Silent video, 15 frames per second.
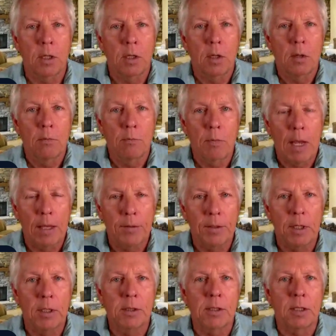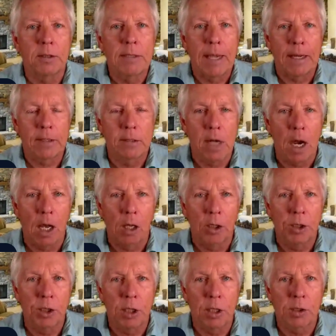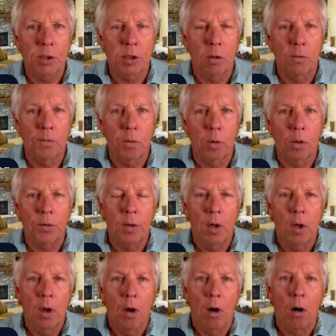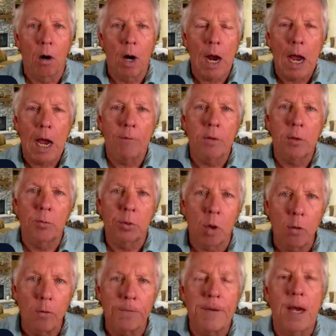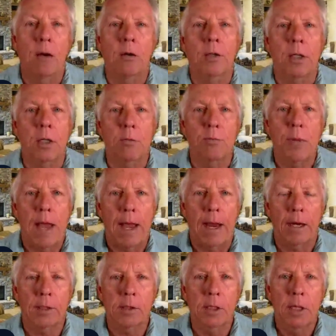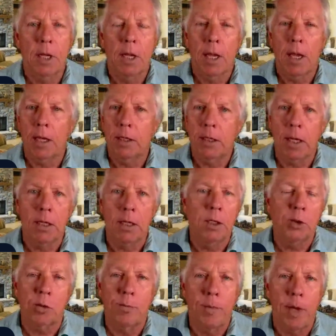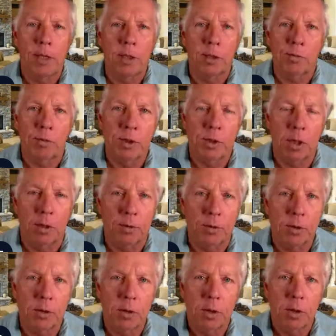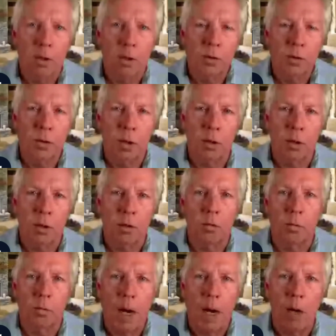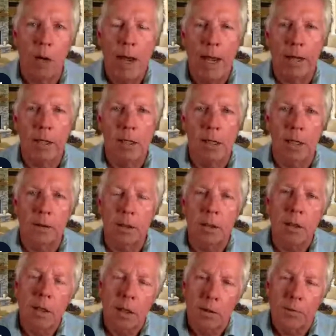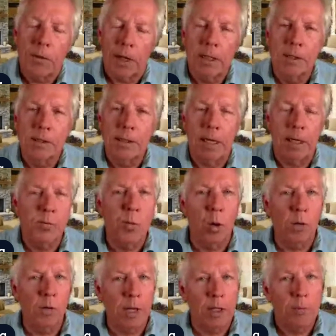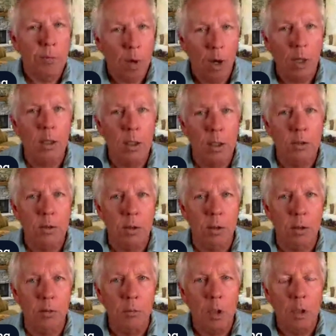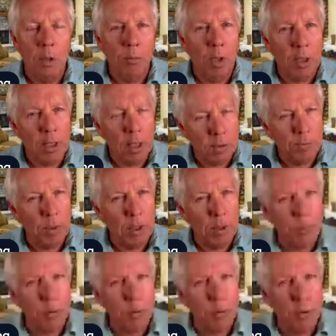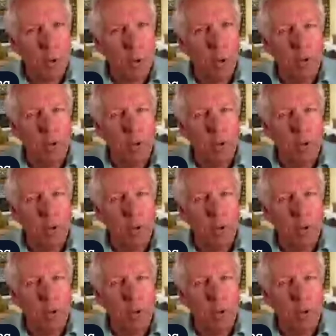methods, the technology and so forth, are having profound impacts and getting tremendous results. So biohacking, I think, if I can say, is more like a marketing term, but gets people to go,